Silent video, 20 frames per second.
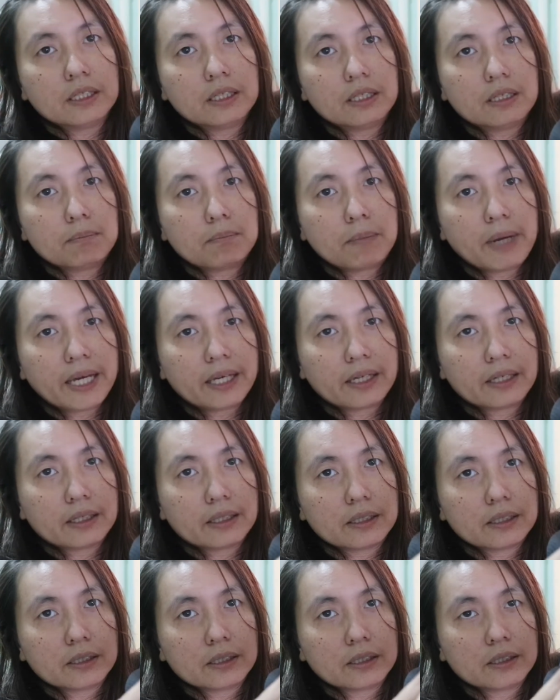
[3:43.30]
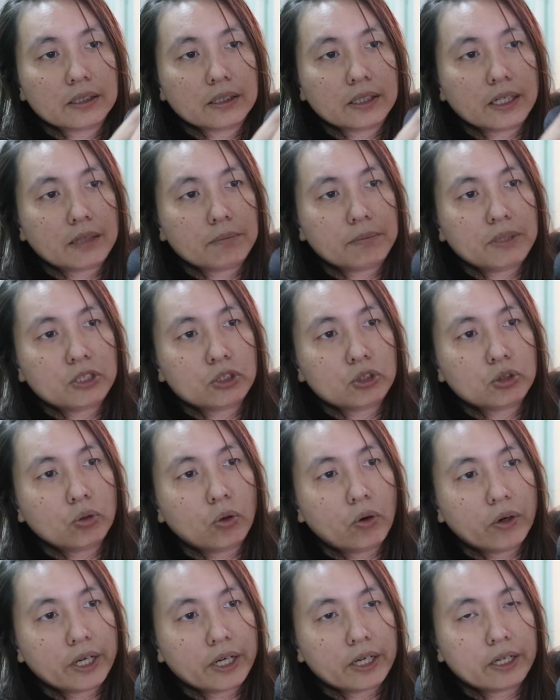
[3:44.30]
the mic can be
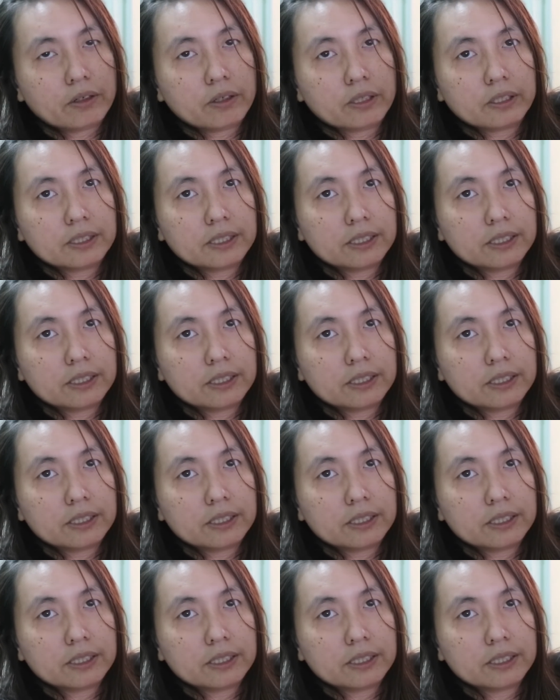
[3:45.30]
stored and you can